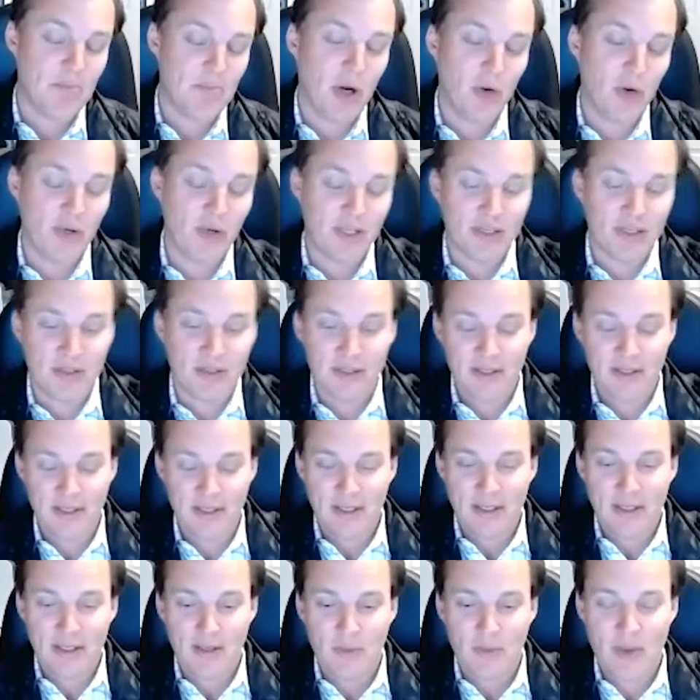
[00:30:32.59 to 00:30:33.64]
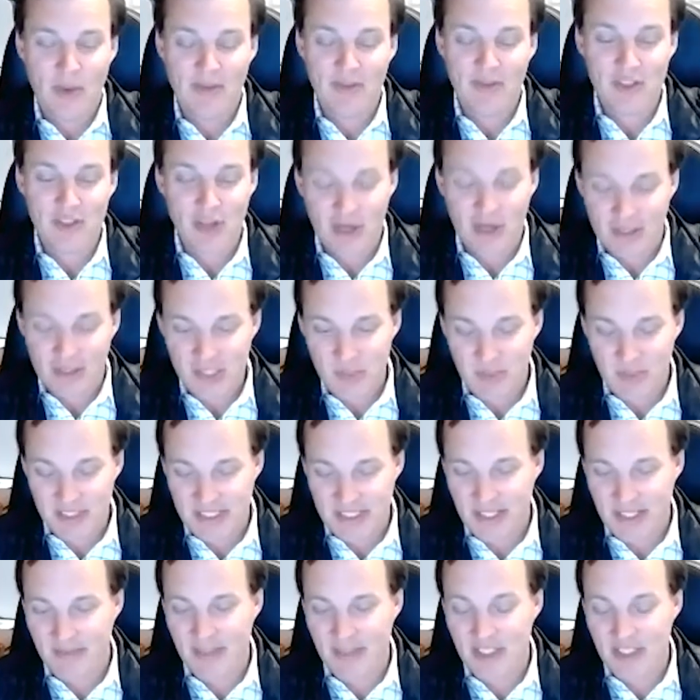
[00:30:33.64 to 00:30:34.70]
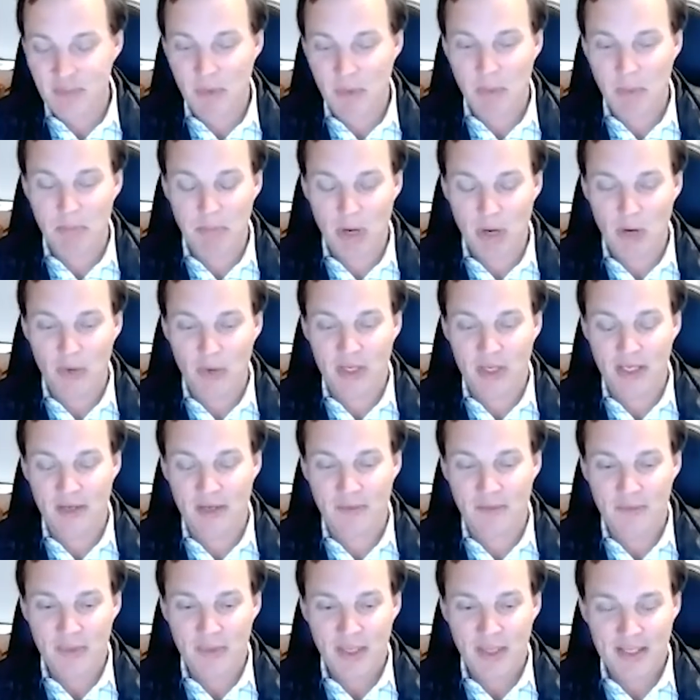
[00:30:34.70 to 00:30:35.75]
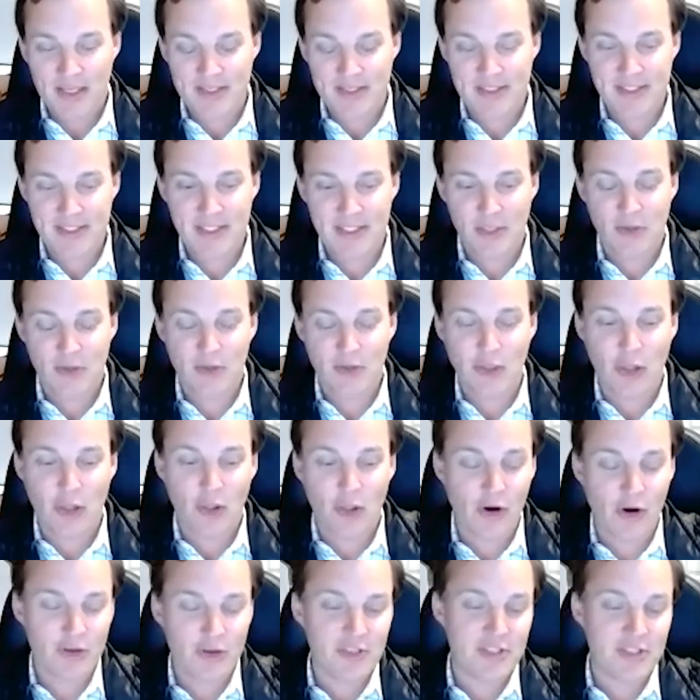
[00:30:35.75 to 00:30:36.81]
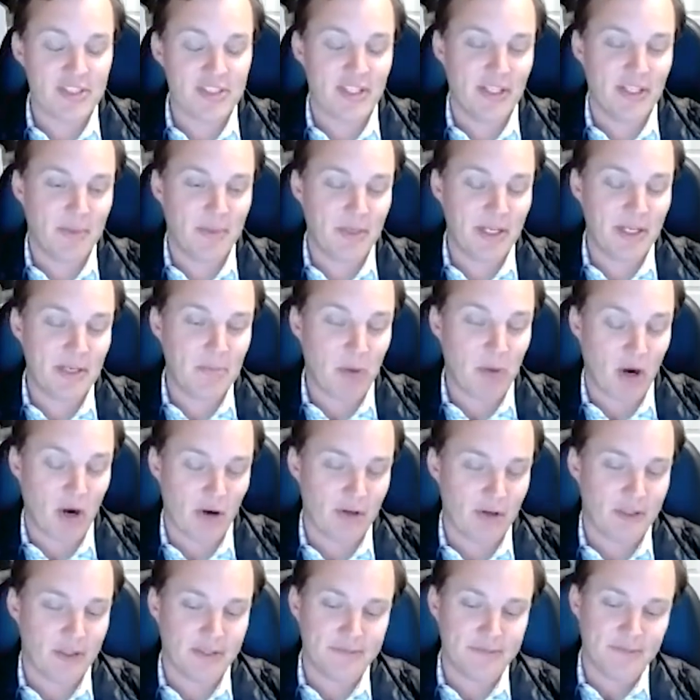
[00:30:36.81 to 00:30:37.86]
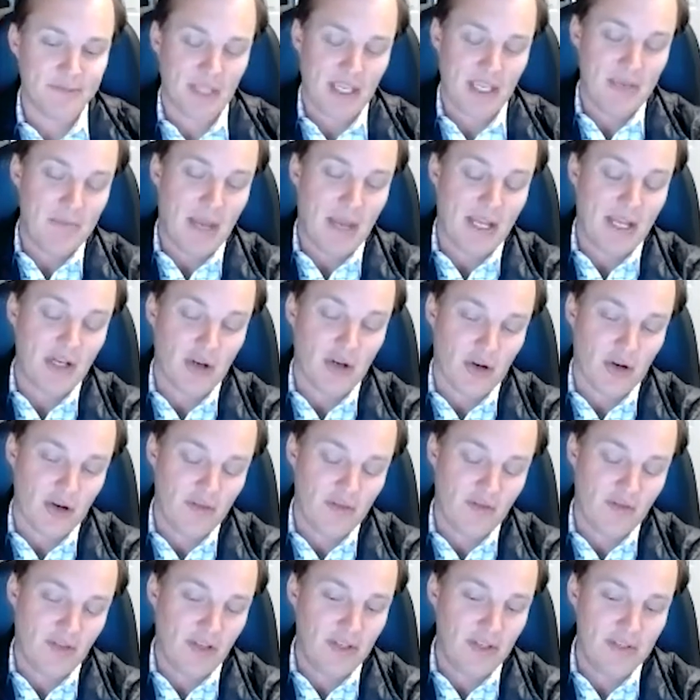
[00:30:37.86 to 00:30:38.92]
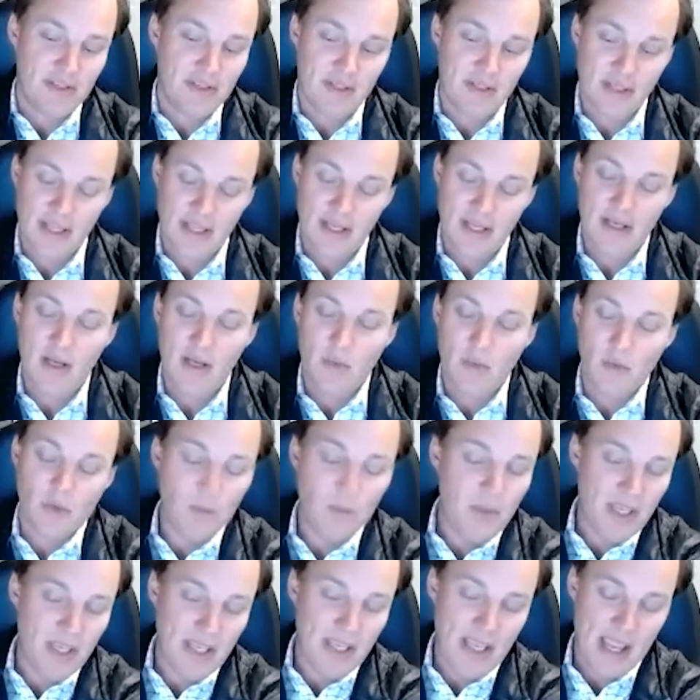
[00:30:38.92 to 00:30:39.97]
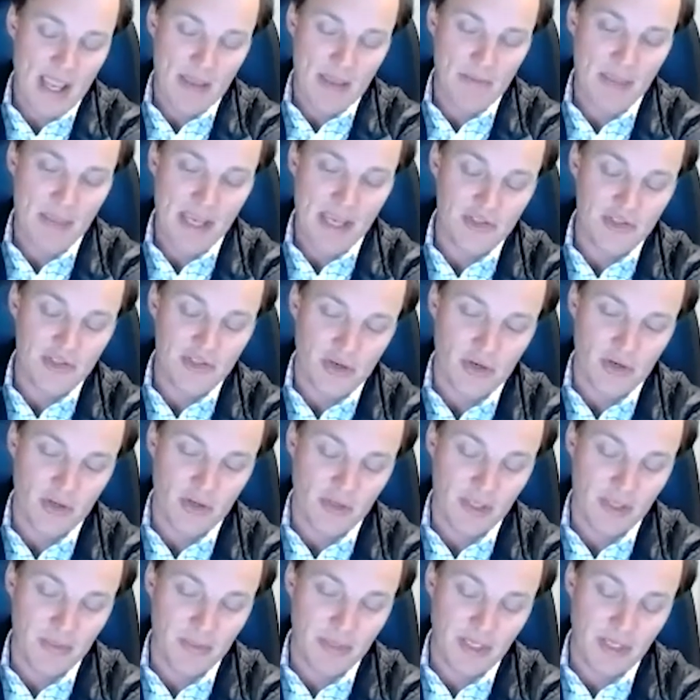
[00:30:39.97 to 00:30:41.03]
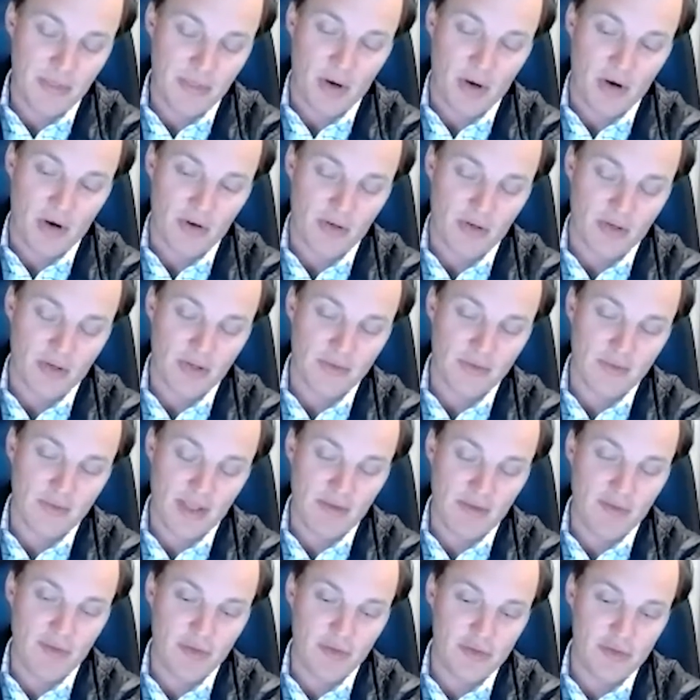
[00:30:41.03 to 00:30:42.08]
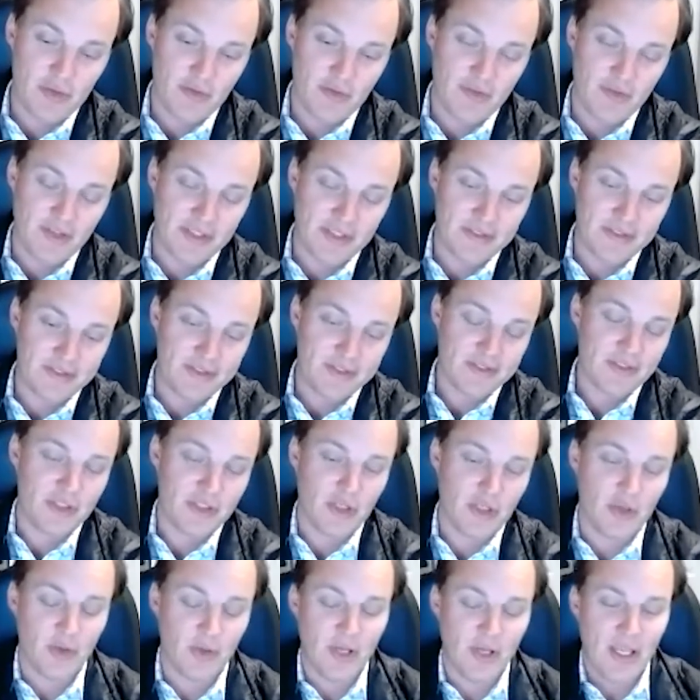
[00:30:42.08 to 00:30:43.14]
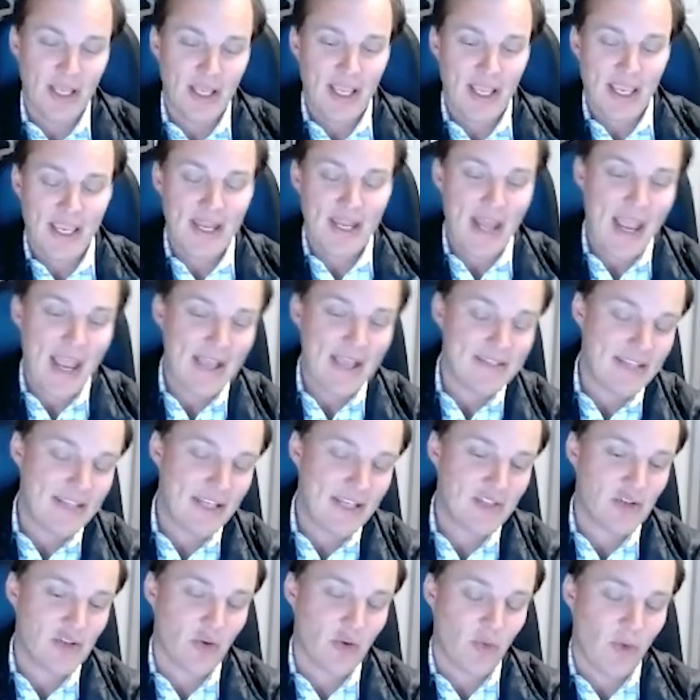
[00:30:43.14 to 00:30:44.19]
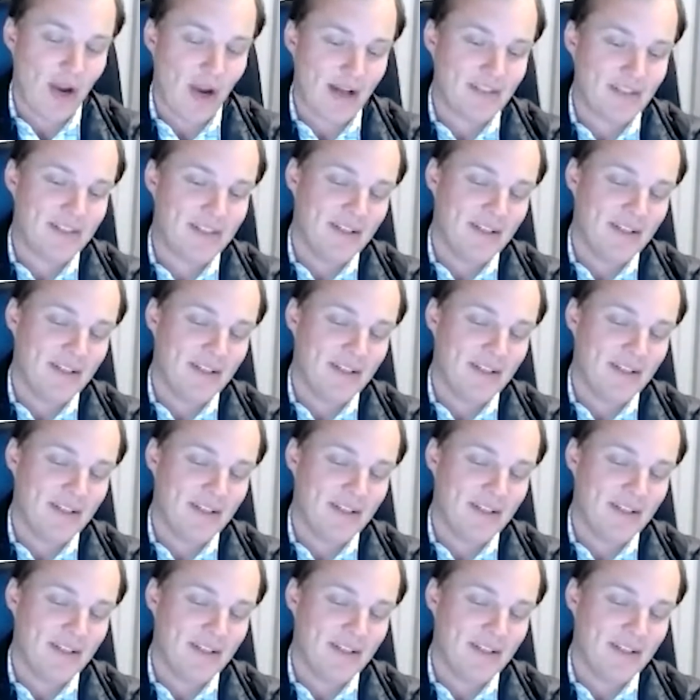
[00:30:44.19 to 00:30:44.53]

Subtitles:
Boeing, we haven't talked specifics, but Boeing is still the largest limited partner in my current fund, and it will be a major limited partner in future funds. So it has a direct,